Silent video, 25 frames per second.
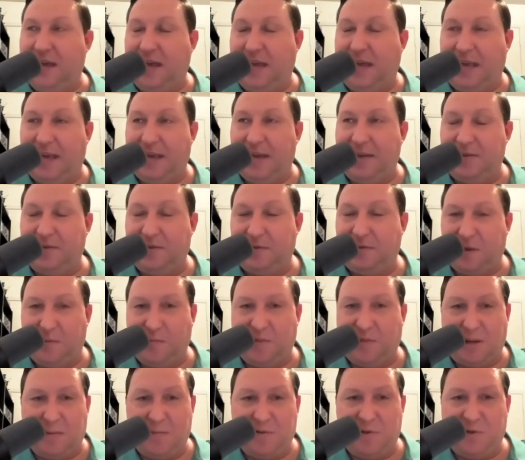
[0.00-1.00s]
And
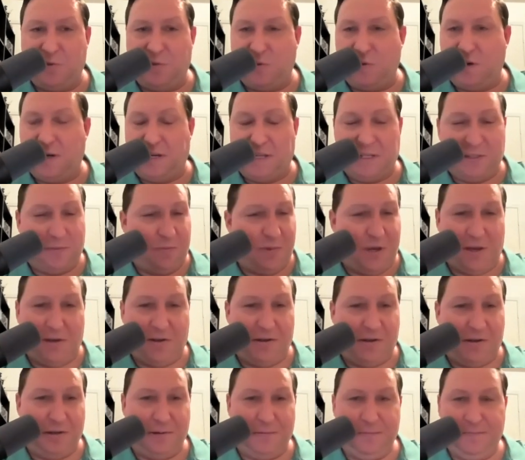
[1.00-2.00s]
sometimes short is
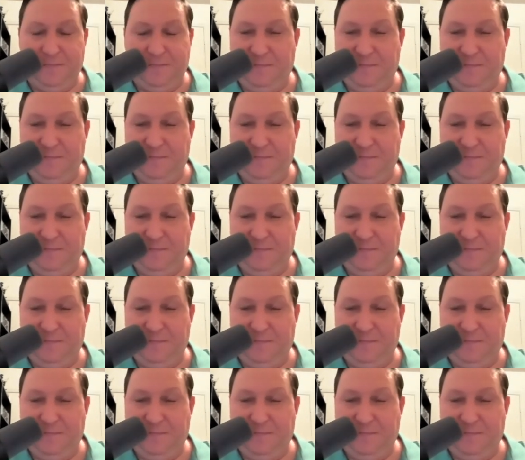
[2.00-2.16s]
better.